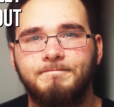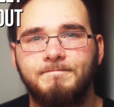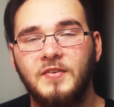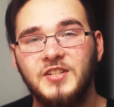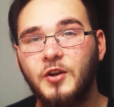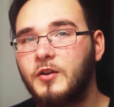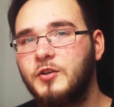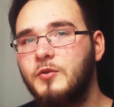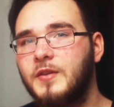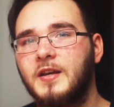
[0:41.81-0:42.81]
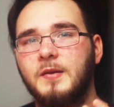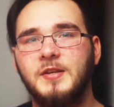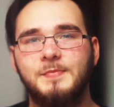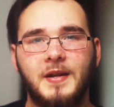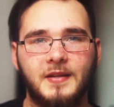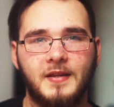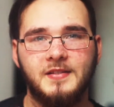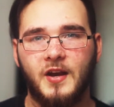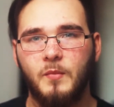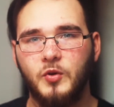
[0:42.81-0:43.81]
If it's not you, they're going to be spending their
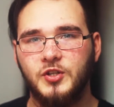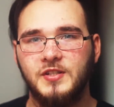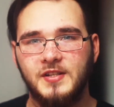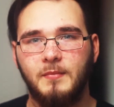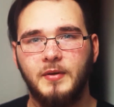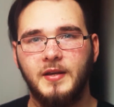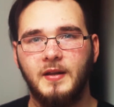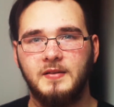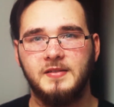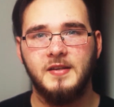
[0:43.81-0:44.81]
time watching somebody else.